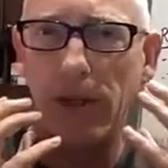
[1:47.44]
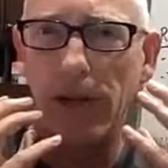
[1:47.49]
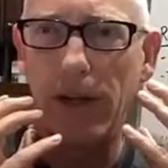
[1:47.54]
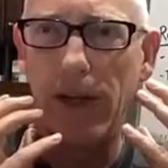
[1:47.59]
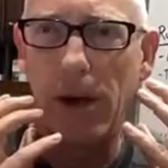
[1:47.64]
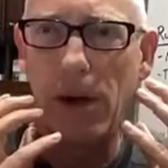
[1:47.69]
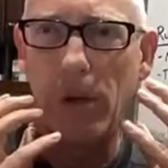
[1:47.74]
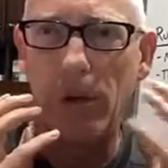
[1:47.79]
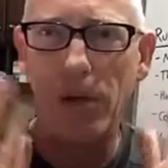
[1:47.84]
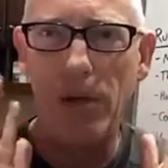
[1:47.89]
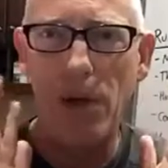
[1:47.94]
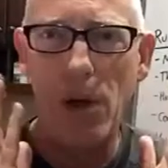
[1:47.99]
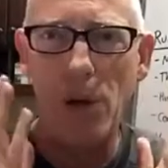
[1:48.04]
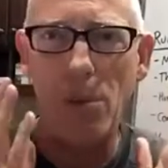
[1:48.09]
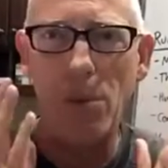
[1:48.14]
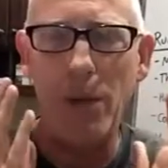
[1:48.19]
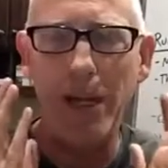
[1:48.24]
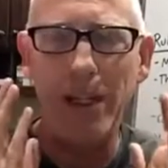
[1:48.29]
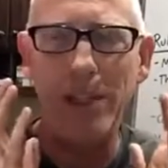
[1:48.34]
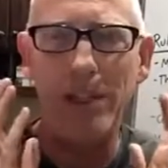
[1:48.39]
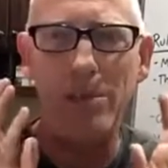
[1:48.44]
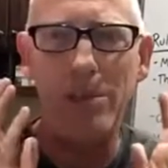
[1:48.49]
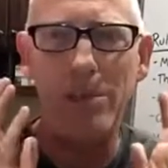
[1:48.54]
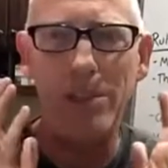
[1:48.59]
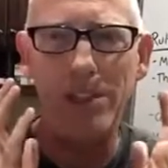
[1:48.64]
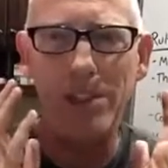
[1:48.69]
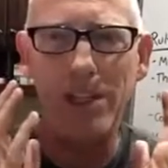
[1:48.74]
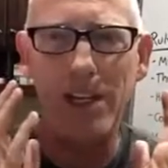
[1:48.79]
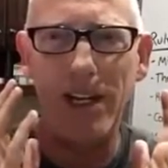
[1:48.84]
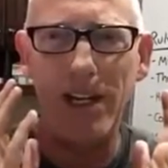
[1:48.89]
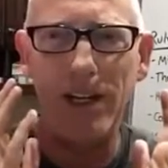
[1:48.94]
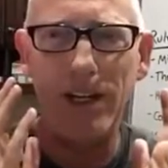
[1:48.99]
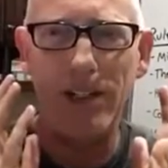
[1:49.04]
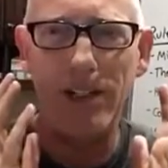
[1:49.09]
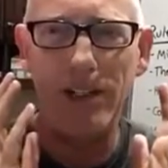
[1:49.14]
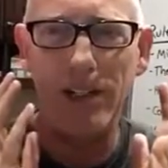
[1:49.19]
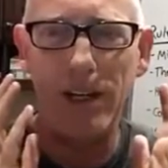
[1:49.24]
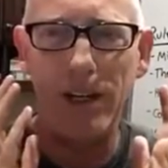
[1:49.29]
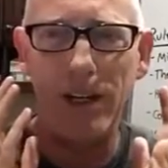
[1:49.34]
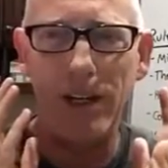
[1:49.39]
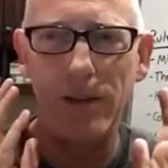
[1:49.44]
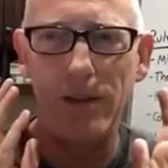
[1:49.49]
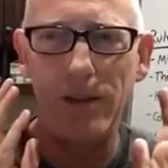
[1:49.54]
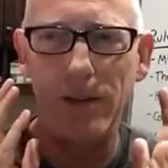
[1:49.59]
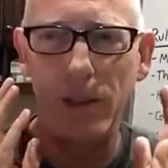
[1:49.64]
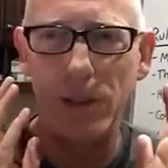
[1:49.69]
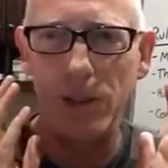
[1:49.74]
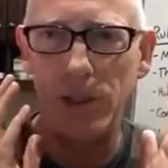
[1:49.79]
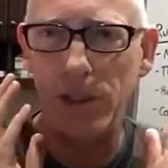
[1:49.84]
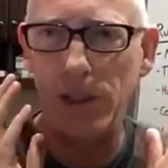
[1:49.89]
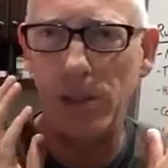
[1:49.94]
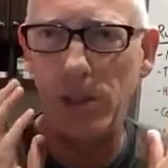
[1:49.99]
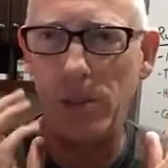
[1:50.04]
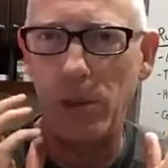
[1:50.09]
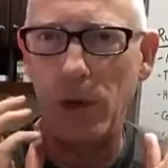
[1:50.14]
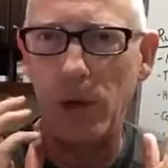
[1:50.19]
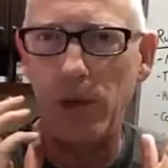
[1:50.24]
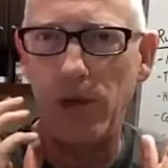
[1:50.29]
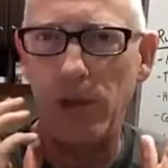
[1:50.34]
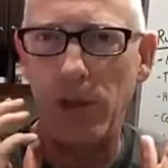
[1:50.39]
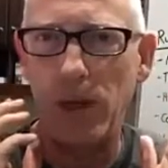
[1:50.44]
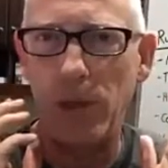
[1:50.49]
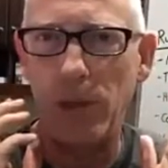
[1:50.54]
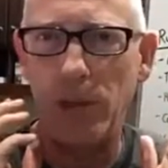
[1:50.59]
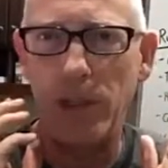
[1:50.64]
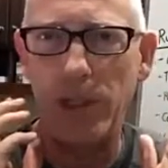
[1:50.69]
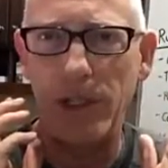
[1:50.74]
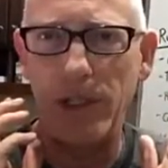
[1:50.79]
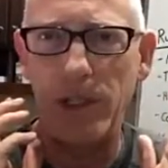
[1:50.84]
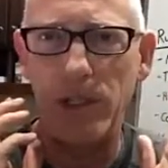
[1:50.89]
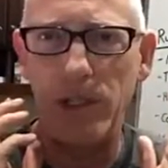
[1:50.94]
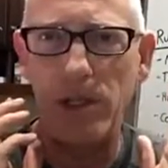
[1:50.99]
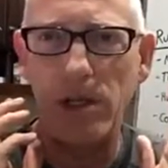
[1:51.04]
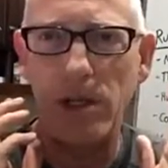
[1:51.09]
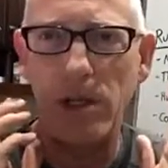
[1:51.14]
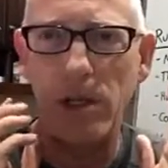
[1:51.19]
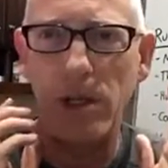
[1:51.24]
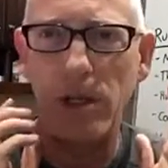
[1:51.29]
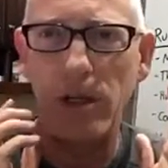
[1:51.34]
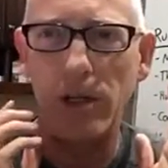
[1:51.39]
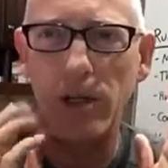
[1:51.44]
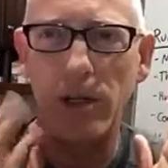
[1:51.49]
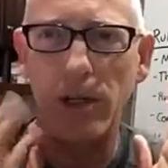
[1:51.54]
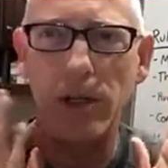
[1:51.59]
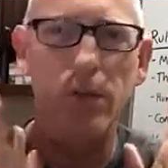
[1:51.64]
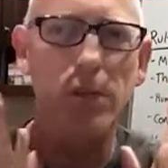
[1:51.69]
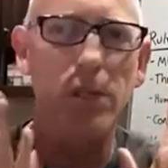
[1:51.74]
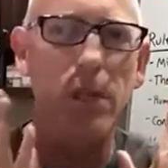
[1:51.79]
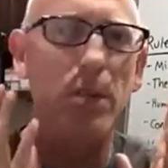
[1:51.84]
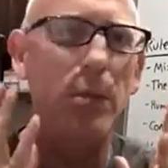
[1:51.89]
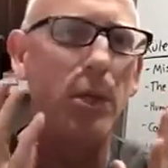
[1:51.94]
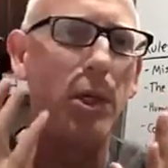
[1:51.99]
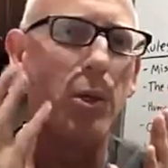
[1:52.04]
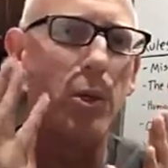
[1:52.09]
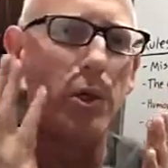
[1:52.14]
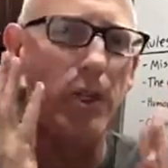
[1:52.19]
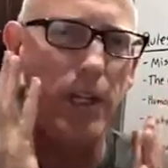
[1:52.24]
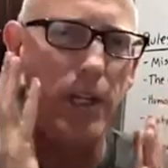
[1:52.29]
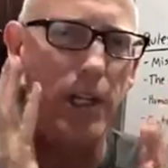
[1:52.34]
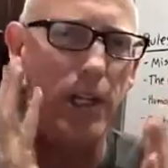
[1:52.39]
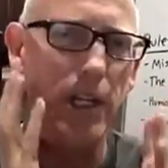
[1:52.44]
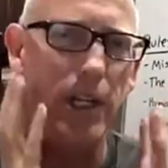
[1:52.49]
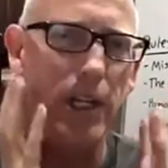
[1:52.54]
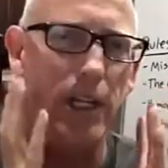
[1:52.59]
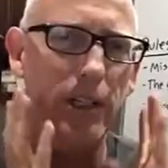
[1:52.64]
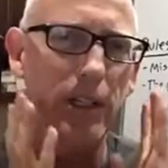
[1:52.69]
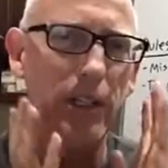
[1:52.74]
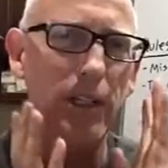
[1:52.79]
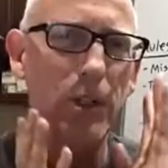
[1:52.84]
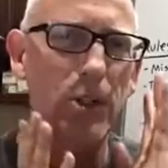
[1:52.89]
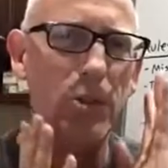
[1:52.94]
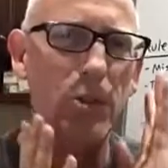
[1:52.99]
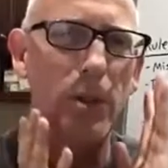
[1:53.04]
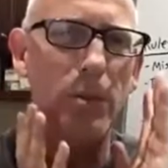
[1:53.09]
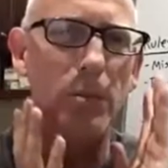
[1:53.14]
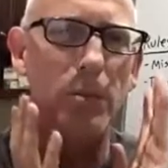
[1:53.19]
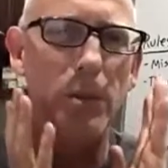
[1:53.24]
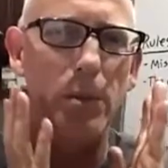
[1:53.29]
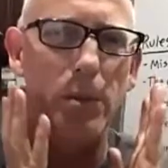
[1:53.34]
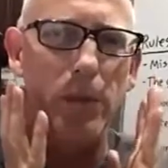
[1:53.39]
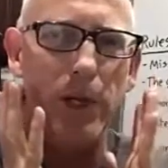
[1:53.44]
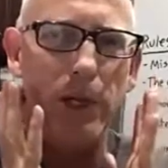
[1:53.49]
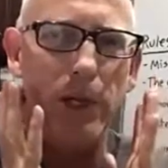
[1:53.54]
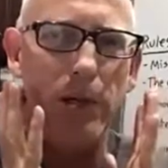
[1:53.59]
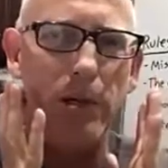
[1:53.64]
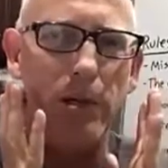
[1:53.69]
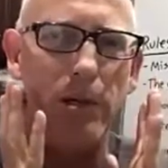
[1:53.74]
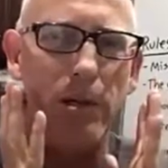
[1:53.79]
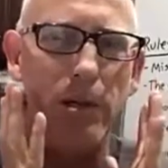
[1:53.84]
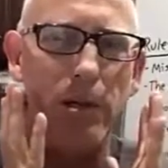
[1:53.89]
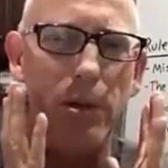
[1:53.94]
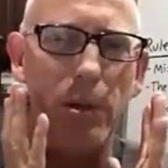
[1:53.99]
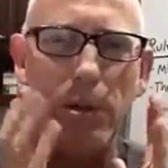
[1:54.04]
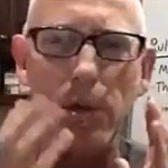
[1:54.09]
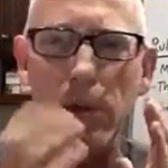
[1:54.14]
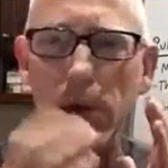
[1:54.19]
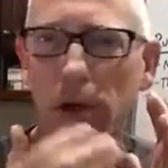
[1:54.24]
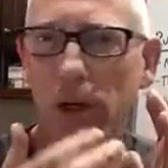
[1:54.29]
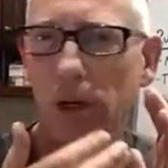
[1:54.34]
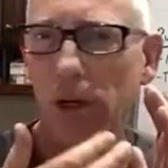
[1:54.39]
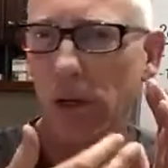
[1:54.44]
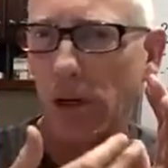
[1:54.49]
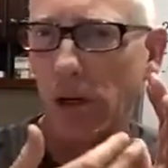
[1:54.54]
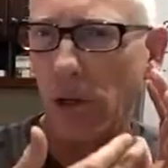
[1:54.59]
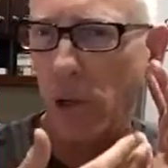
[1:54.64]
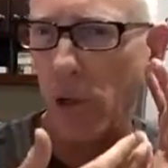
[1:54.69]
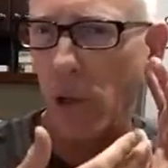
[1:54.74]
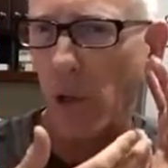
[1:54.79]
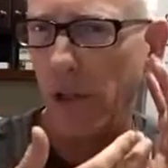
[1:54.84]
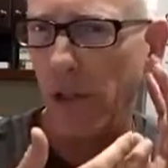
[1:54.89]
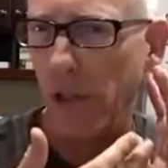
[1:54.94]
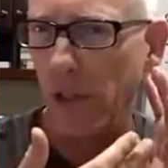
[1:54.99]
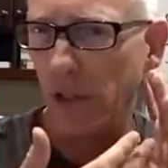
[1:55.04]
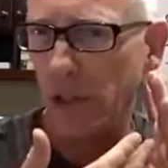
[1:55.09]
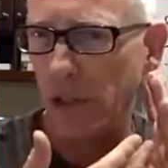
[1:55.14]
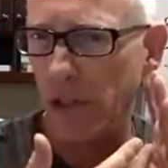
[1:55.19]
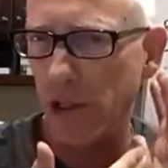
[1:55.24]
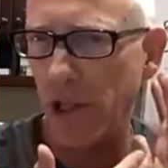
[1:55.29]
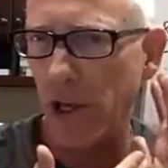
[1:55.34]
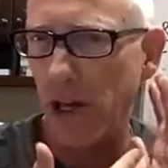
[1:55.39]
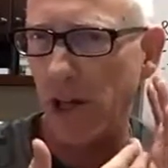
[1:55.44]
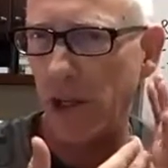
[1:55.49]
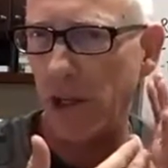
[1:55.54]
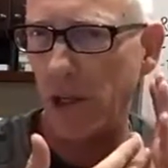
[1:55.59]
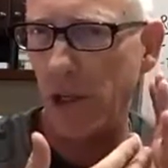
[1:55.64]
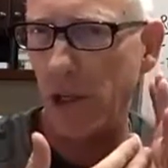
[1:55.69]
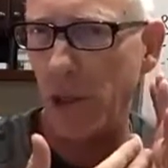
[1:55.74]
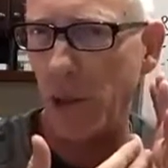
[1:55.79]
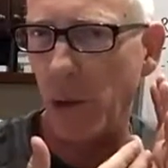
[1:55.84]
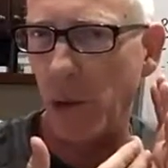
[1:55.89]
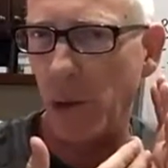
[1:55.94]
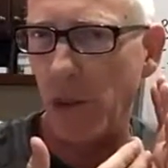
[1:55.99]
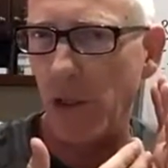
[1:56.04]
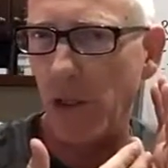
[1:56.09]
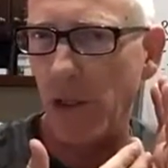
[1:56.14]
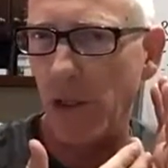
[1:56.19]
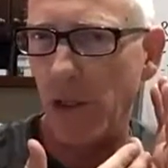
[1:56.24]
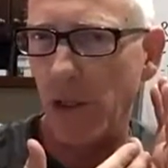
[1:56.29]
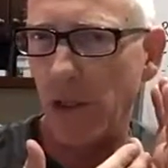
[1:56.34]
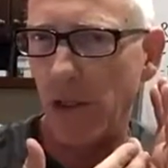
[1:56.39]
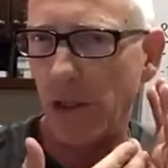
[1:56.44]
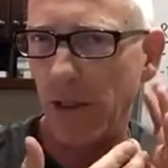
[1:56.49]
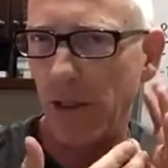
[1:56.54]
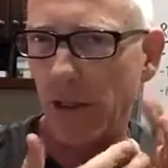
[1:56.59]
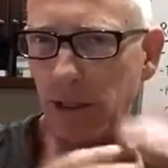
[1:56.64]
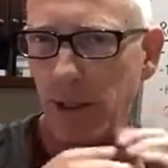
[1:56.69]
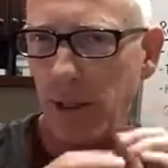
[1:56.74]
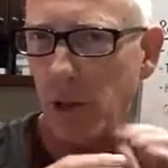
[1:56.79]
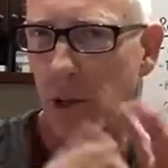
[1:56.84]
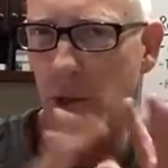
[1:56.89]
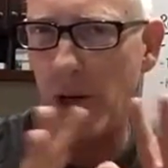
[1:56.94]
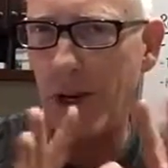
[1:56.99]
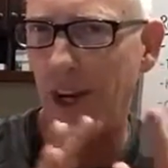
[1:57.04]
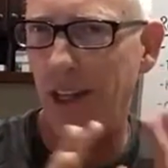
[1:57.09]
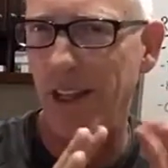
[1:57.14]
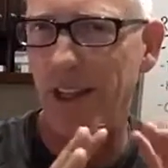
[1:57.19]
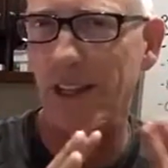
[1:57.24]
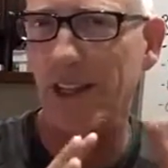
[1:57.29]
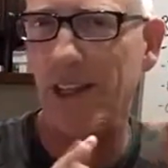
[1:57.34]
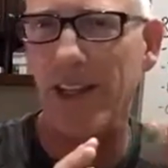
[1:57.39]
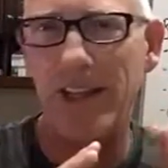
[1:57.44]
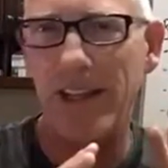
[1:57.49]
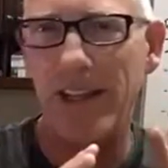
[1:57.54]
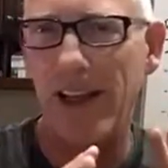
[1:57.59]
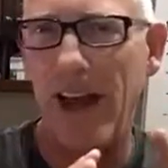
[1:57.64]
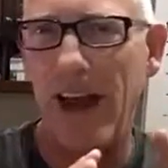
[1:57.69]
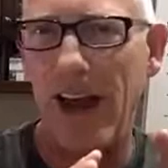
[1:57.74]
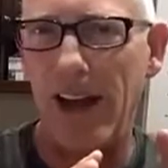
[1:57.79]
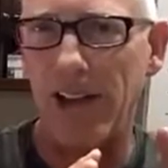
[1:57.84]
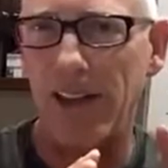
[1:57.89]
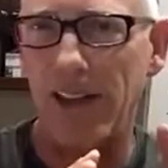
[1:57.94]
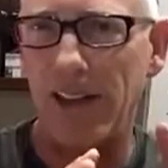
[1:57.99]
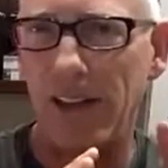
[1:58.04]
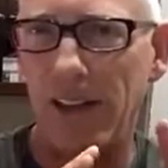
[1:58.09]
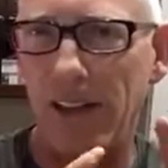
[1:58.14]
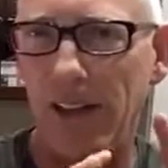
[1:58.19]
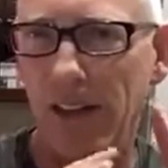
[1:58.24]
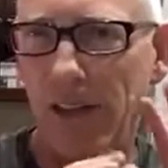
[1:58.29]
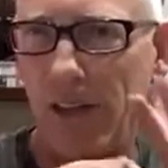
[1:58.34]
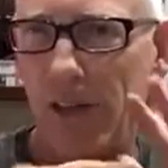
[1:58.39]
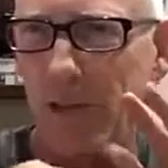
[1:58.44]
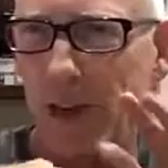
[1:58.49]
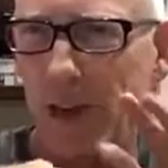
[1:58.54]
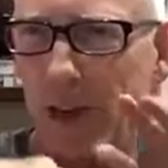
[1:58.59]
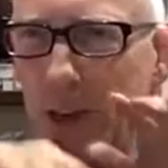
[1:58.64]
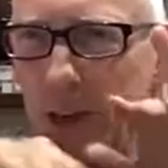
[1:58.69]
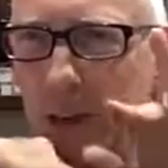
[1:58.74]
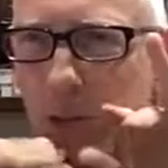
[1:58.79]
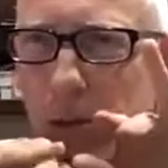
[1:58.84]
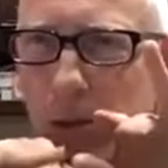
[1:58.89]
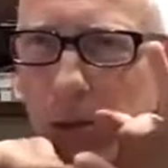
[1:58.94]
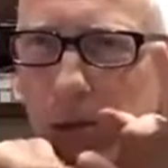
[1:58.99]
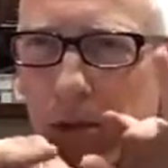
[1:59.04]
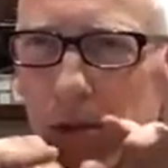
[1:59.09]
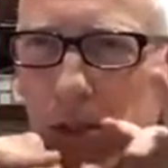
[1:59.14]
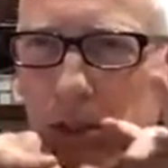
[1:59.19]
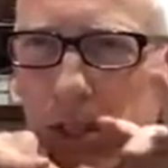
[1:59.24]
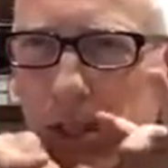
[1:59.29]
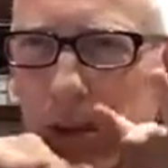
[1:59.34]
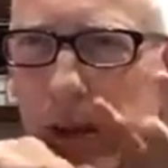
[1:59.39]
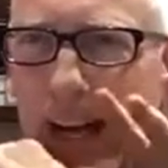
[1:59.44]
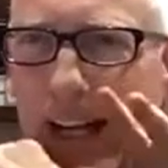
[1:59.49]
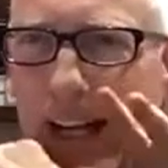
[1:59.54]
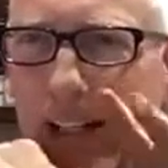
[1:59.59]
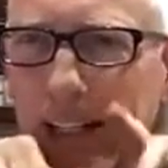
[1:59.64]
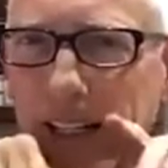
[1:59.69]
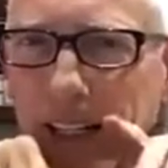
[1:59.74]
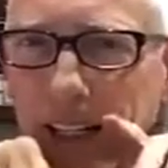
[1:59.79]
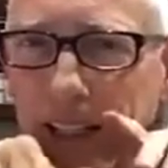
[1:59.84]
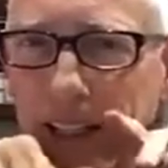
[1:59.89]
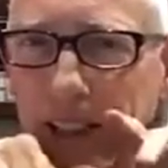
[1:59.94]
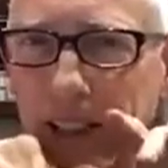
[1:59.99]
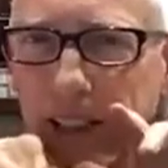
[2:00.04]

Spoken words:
Now, don't make the mistake of using the profile picture of somebody with a neatly trimmed beard or one that looks kind of cool. You don't want anything like that. You want it to more scraggly.